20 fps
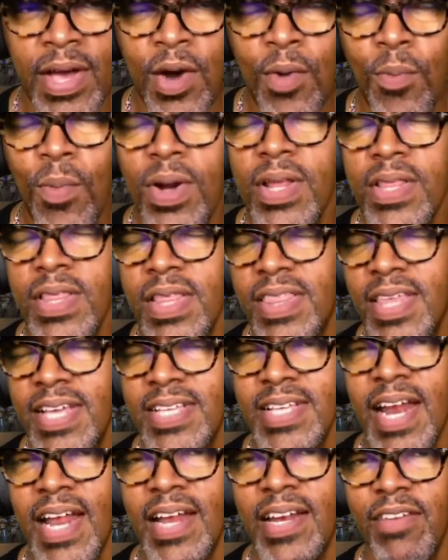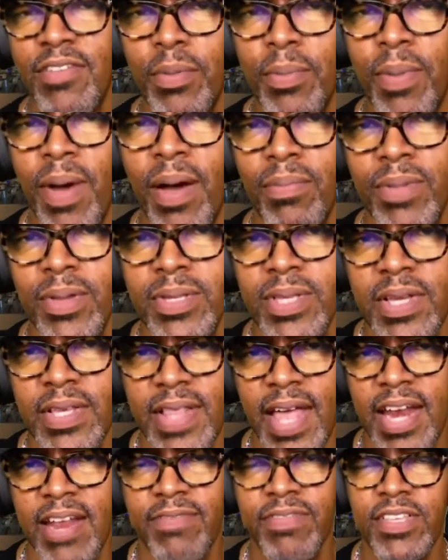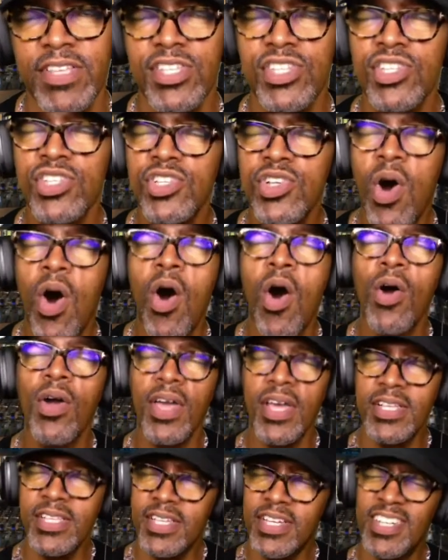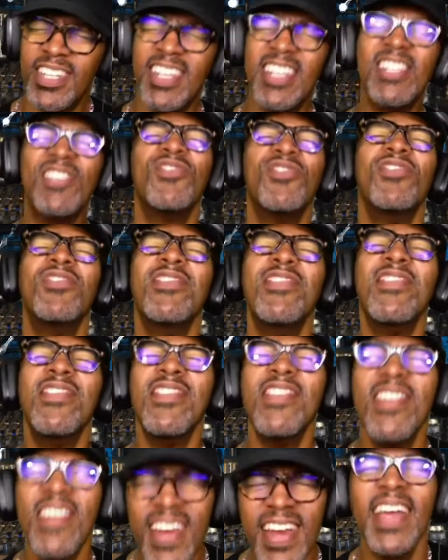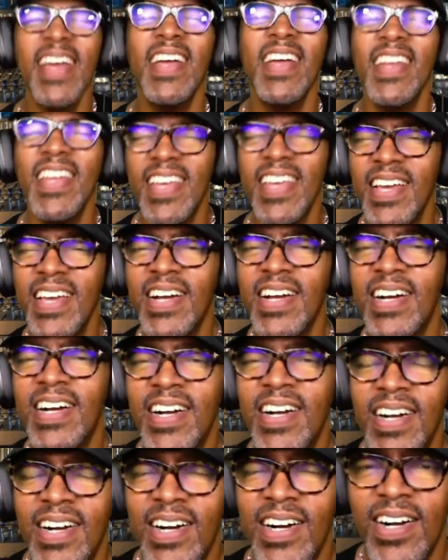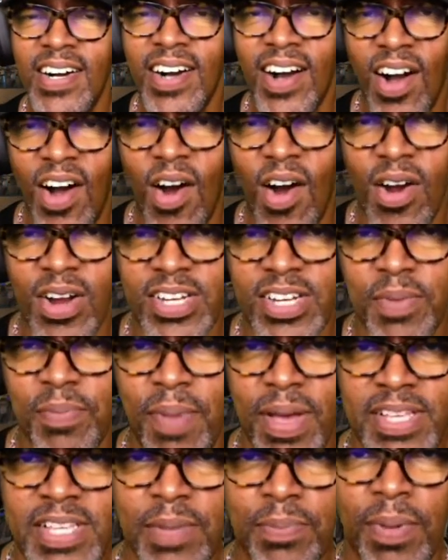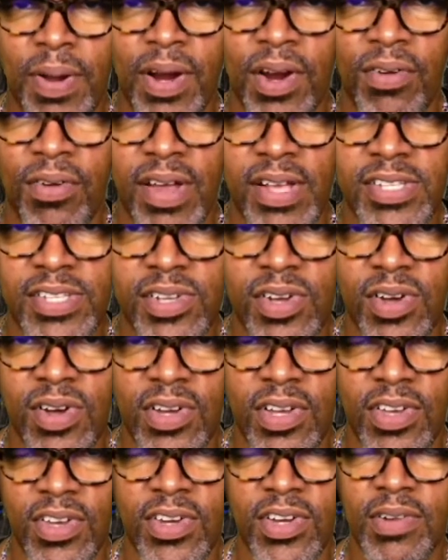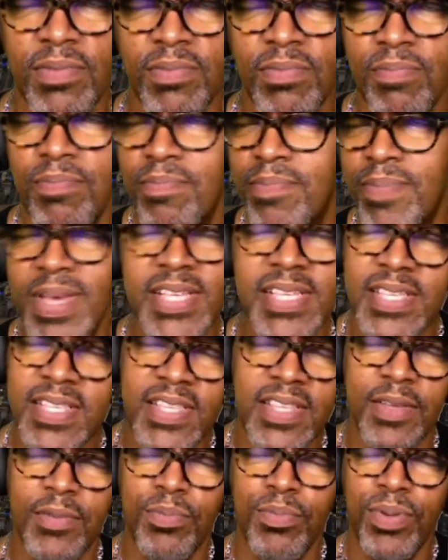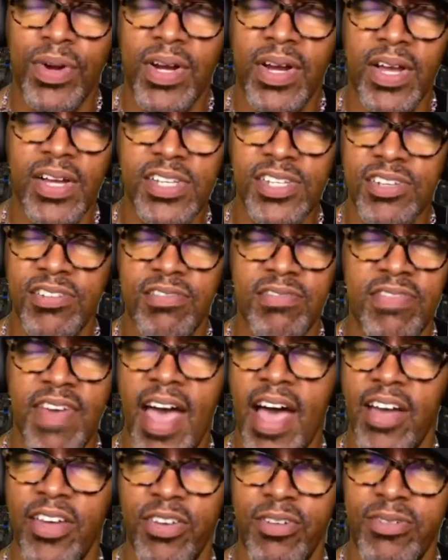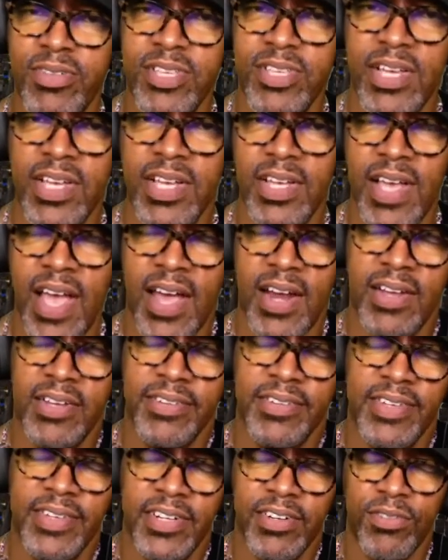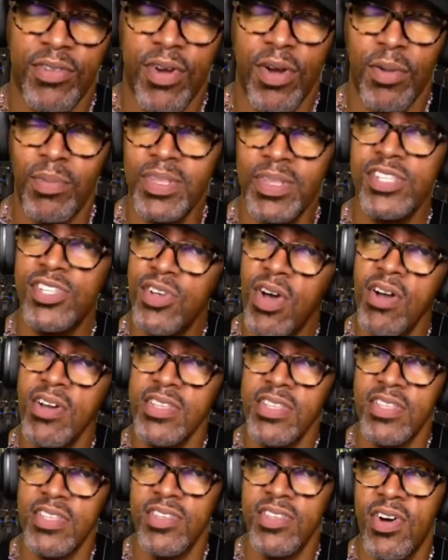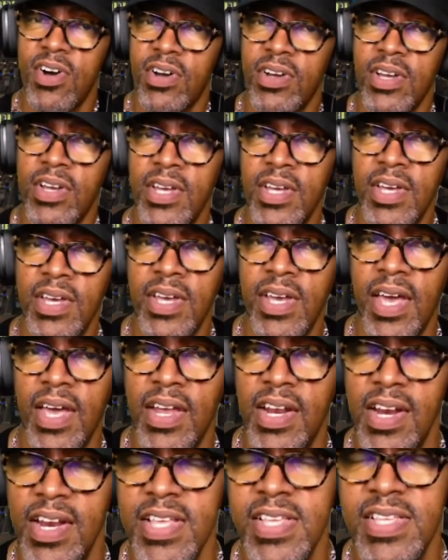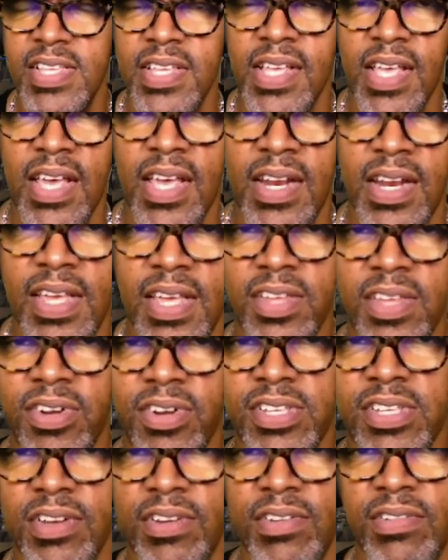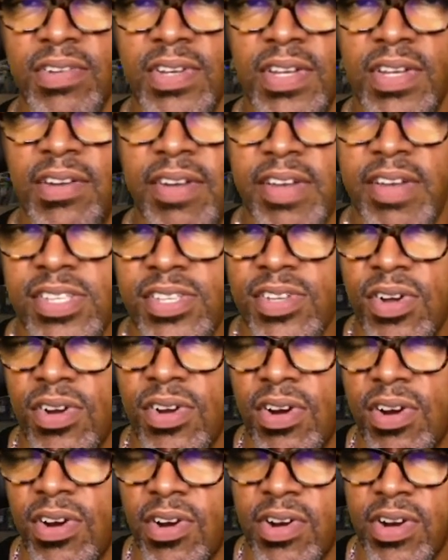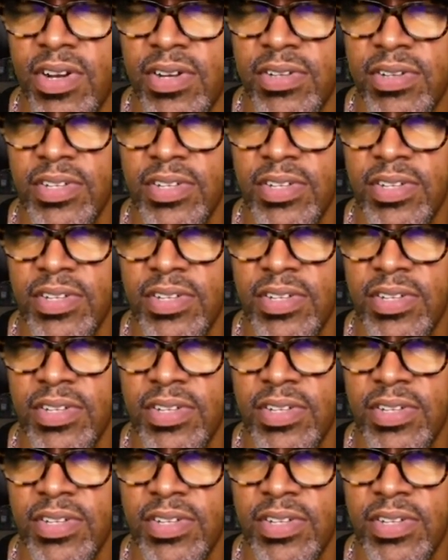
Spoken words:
One of the things that I love about music that if the song is good, it's really hard to mess up a great song. You could miss the production values and kind of get it wrong, but the song is the song, and it either is a really great song or